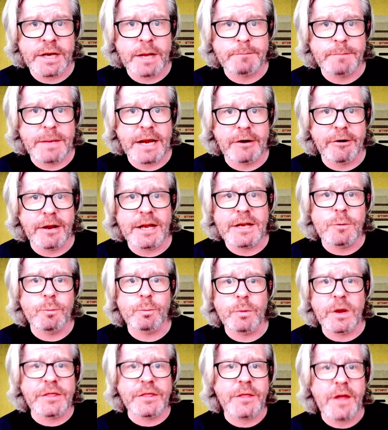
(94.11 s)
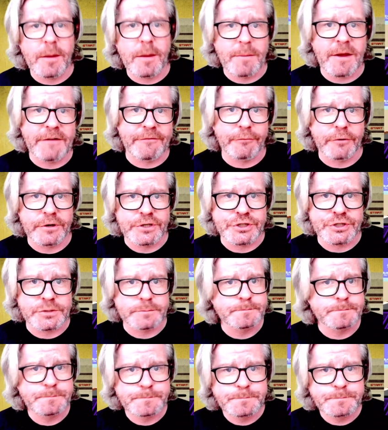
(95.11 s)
I pair it with a beverage.